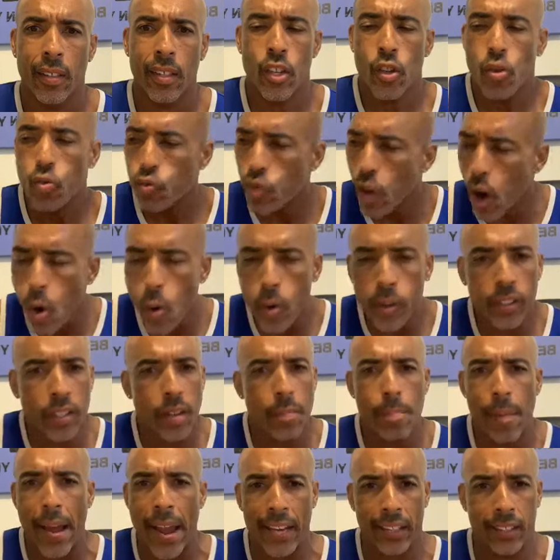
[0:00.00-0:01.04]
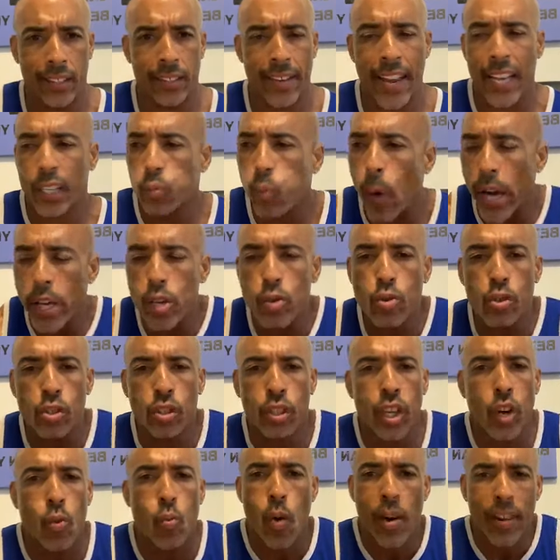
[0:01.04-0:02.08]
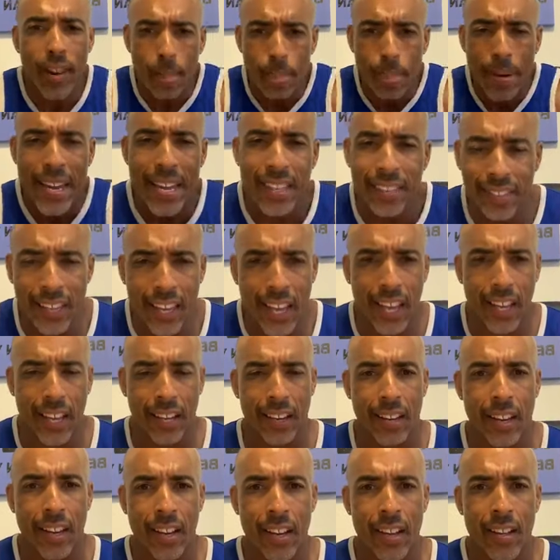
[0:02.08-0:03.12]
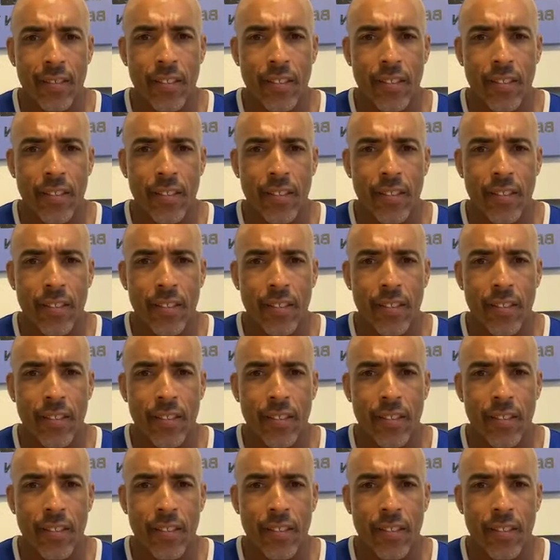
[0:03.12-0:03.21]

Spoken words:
You know it's amazing. That's why you still want to be thin.